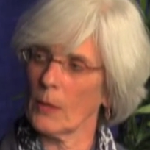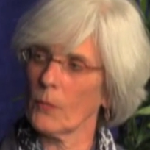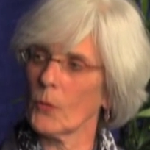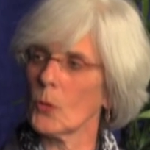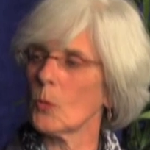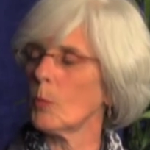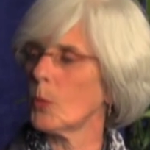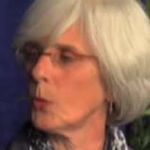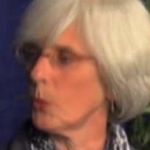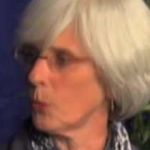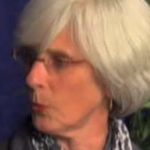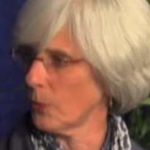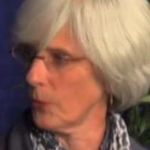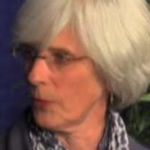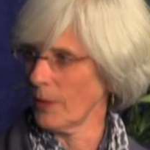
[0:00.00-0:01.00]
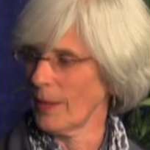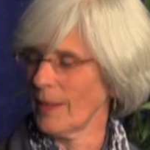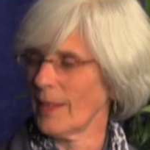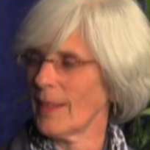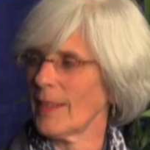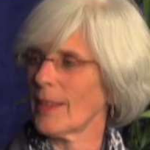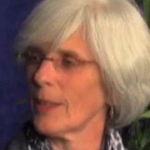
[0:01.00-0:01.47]
if you move,
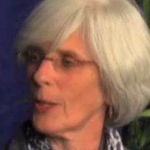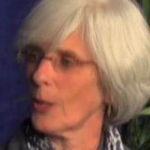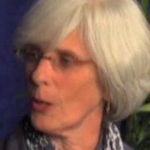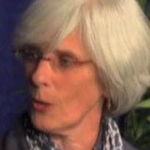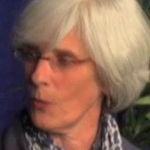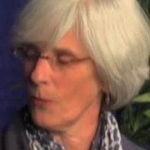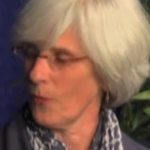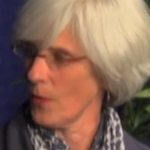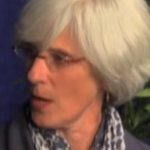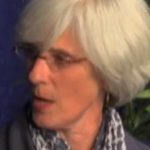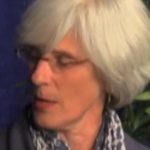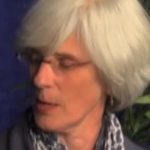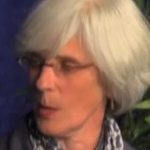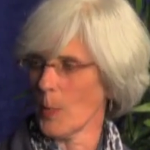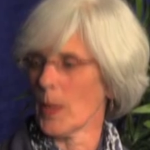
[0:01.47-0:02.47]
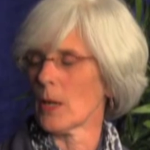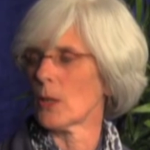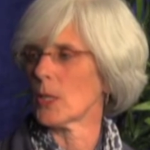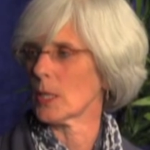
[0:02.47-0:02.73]
go find the parent